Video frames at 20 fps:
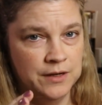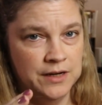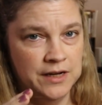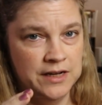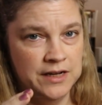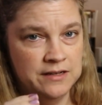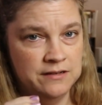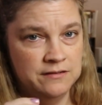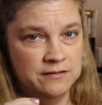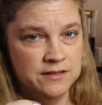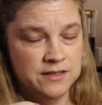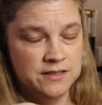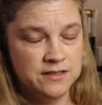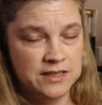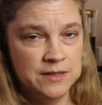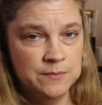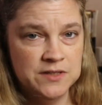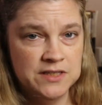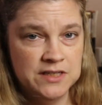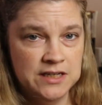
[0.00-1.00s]
slip
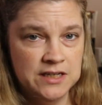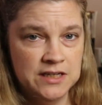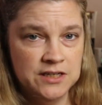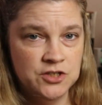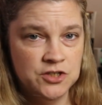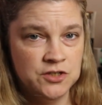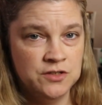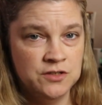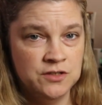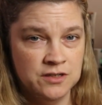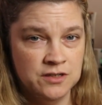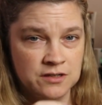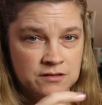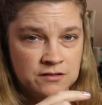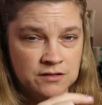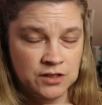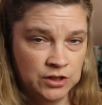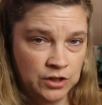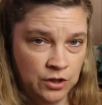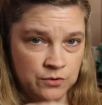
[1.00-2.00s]
stitch to
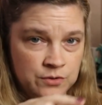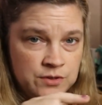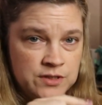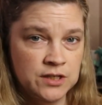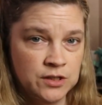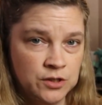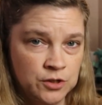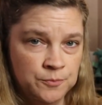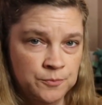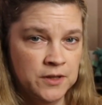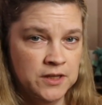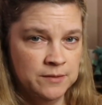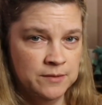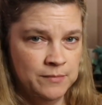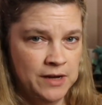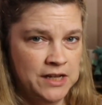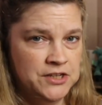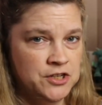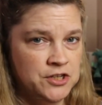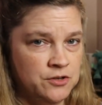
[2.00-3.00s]
close the loop on the
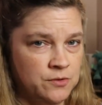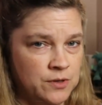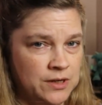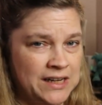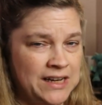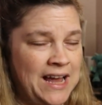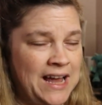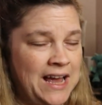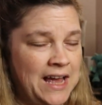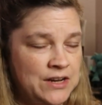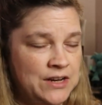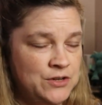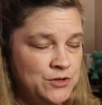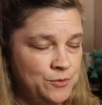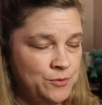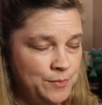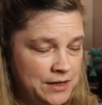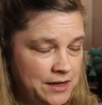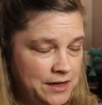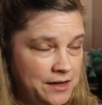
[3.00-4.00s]
magic ring had to
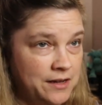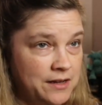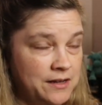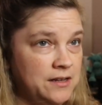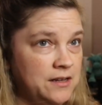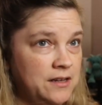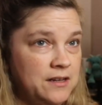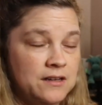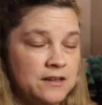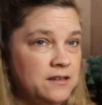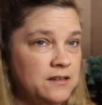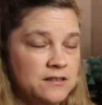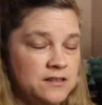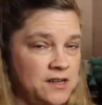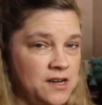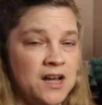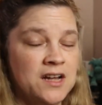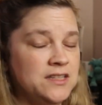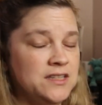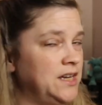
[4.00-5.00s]
be
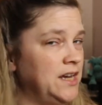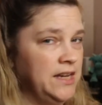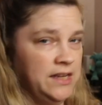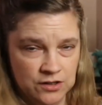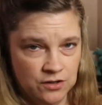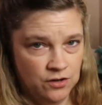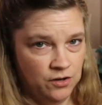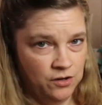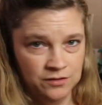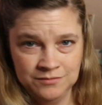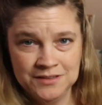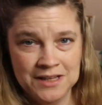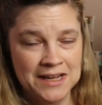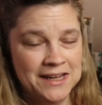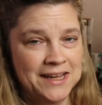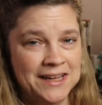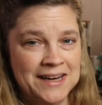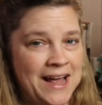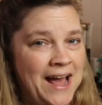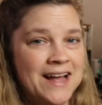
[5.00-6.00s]
not tight at all. Like
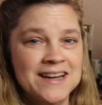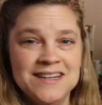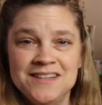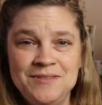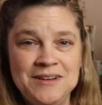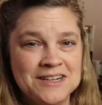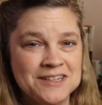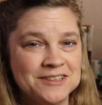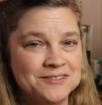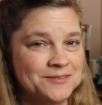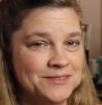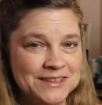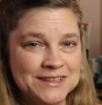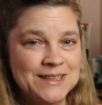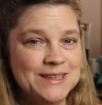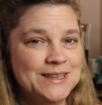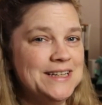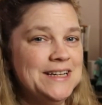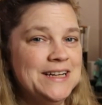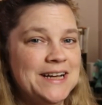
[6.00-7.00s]
it had to be
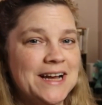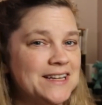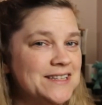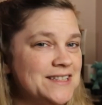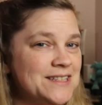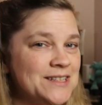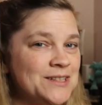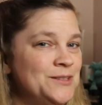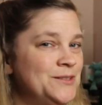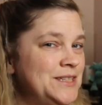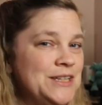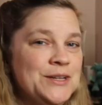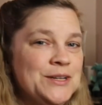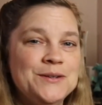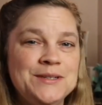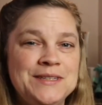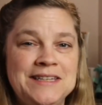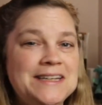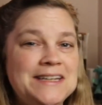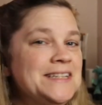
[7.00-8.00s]
completely as
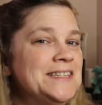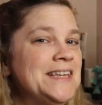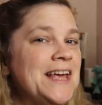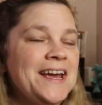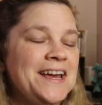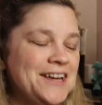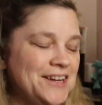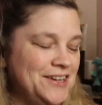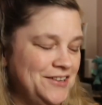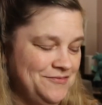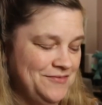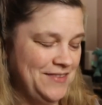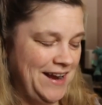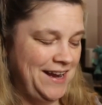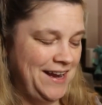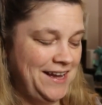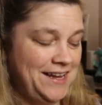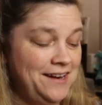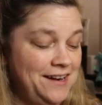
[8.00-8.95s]
loosey-goosey as I could make it,